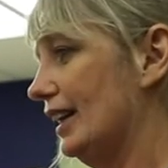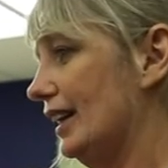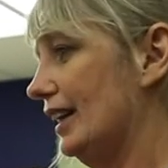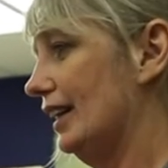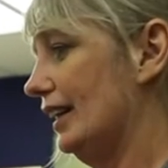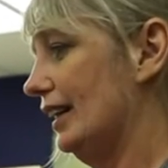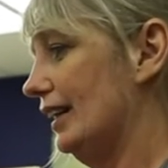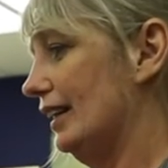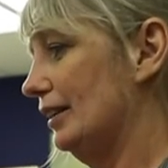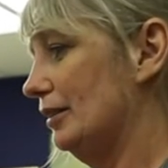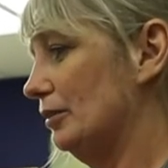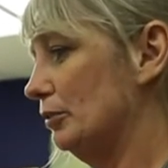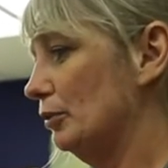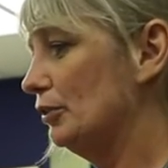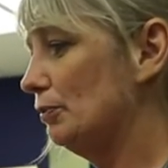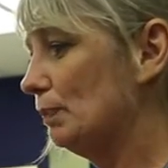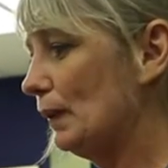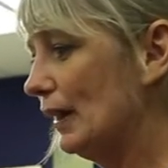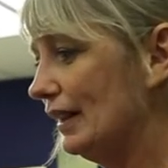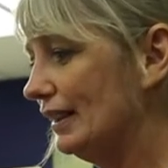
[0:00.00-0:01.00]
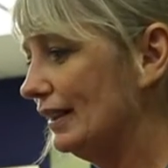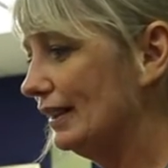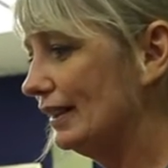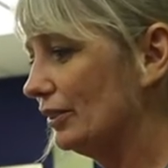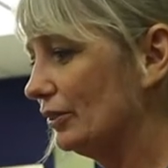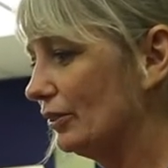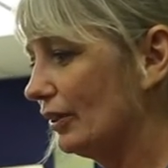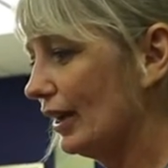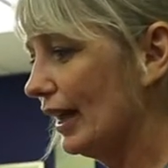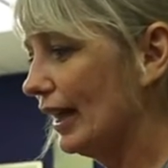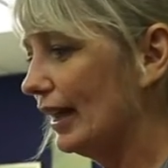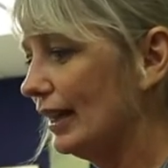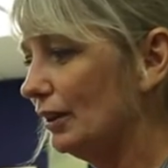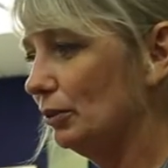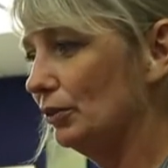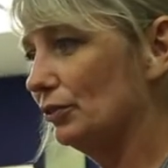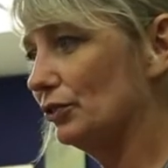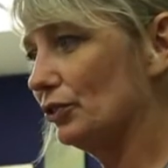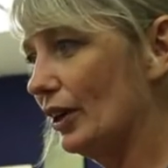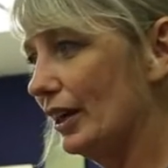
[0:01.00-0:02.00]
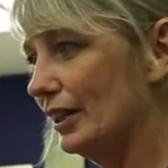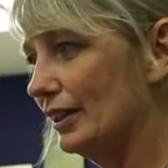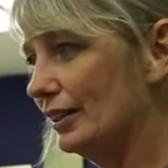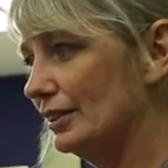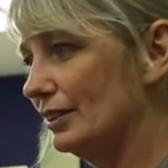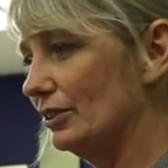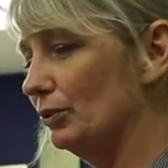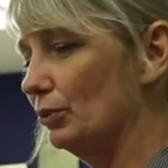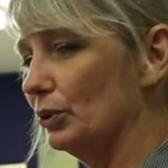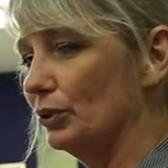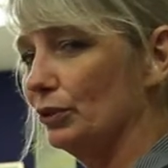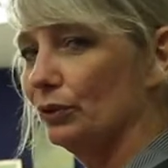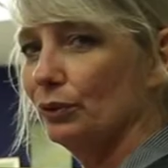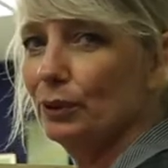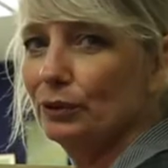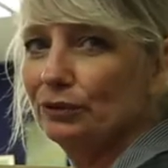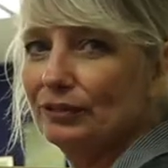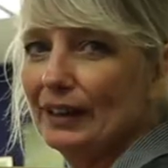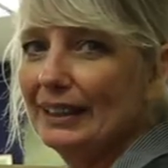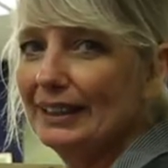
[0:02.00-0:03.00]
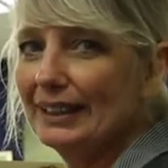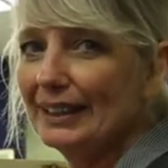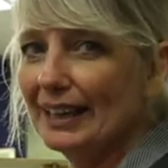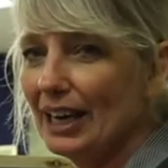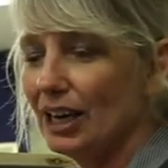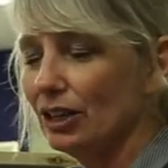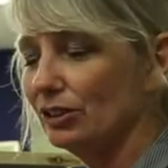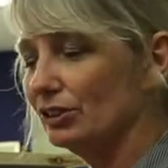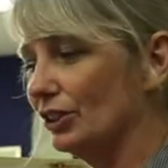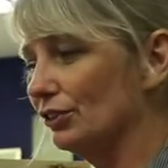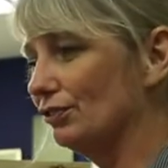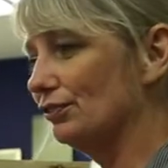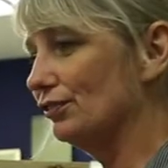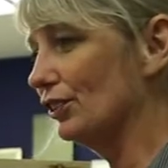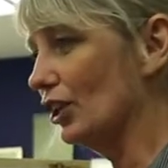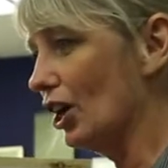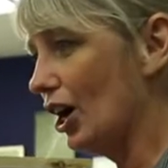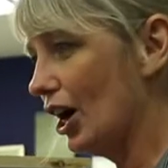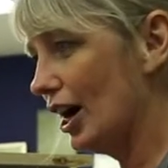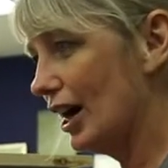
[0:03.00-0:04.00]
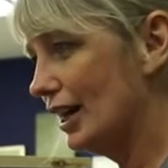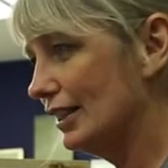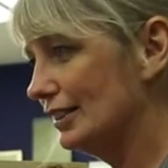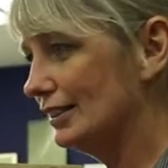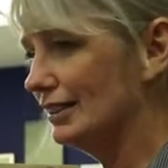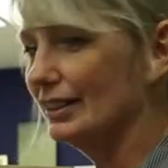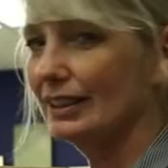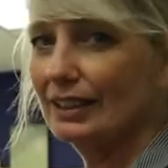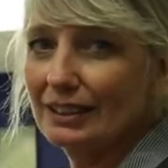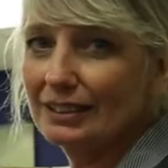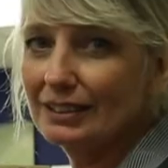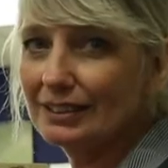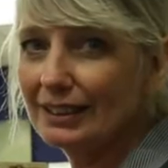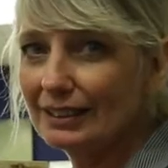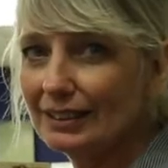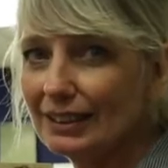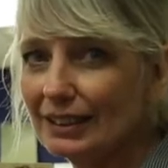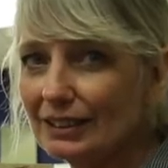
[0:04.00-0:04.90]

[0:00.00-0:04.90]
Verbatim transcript: Uh, we've painted it gray. We've tried, we're, we're, finding out the flaws and things that